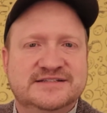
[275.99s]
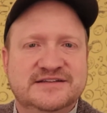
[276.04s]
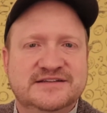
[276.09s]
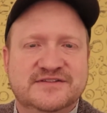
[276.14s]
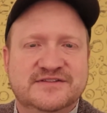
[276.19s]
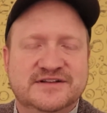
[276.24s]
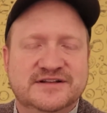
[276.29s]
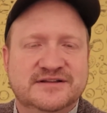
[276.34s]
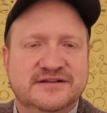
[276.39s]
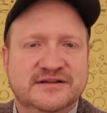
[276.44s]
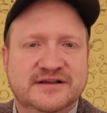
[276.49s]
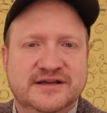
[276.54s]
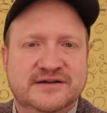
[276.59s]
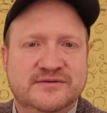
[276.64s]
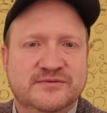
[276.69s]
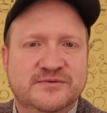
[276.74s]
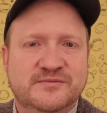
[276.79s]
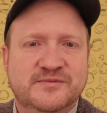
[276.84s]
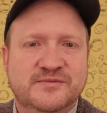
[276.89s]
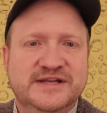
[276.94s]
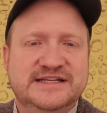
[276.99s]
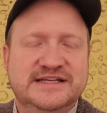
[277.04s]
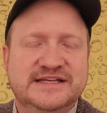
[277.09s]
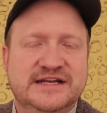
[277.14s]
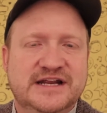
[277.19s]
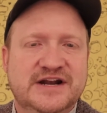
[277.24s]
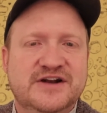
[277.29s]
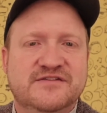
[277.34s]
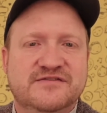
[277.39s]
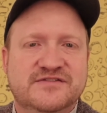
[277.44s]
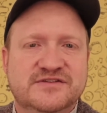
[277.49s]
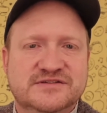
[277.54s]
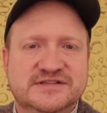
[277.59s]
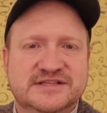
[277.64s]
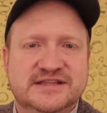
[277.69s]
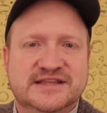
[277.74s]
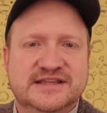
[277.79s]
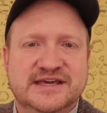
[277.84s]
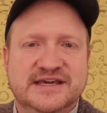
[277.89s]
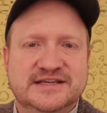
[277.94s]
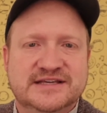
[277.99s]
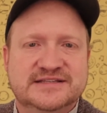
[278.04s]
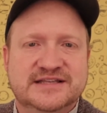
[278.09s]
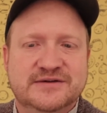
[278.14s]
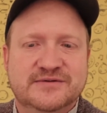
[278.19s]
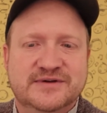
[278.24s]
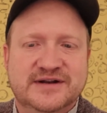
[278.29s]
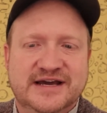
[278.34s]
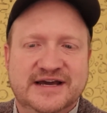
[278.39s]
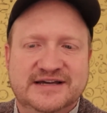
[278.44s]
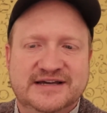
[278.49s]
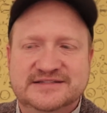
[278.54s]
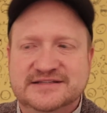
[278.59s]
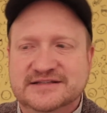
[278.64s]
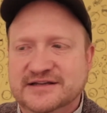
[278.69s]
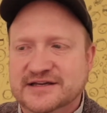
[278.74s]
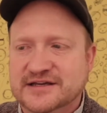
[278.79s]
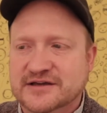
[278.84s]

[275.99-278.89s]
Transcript: Even when we did interviews and things, they would ask